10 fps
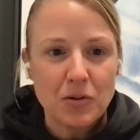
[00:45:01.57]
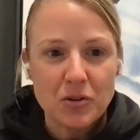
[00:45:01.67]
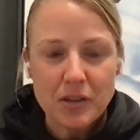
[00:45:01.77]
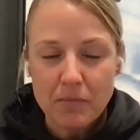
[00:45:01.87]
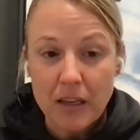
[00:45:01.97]
you
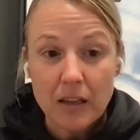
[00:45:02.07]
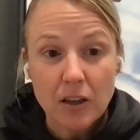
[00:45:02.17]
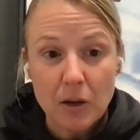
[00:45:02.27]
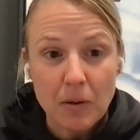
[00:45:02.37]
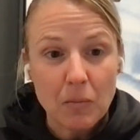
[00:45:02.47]
do something a
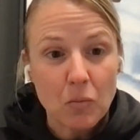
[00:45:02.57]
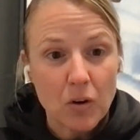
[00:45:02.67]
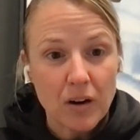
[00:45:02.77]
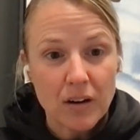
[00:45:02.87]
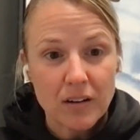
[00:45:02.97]
little bit
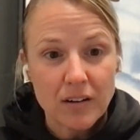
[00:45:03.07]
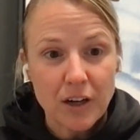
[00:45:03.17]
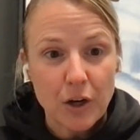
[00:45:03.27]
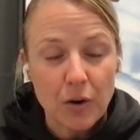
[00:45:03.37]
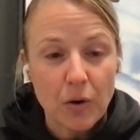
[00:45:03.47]
more,
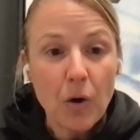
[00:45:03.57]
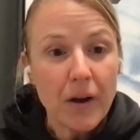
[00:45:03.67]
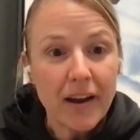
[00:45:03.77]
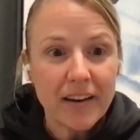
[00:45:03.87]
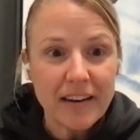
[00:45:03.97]
you know,
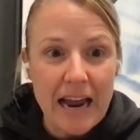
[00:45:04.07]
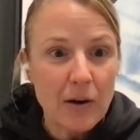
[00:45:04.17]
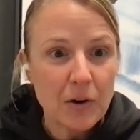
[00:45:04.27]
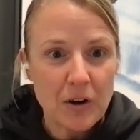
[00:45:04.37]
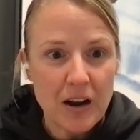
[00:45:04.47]
okay,
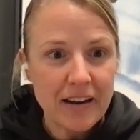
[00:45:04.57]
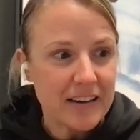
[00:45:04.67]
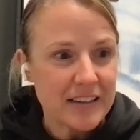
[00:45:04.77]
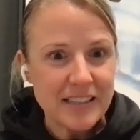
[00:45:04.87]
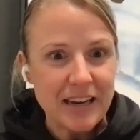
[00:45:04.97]
now you're not
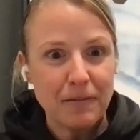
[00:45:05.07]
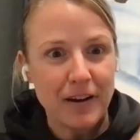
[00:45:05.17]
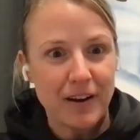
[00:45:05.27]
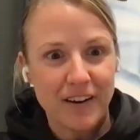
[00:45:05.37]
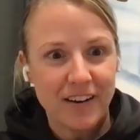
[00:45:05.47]
in a safe
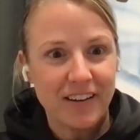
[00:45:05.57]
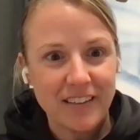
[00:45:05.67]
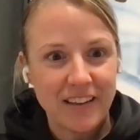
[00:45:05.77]
area.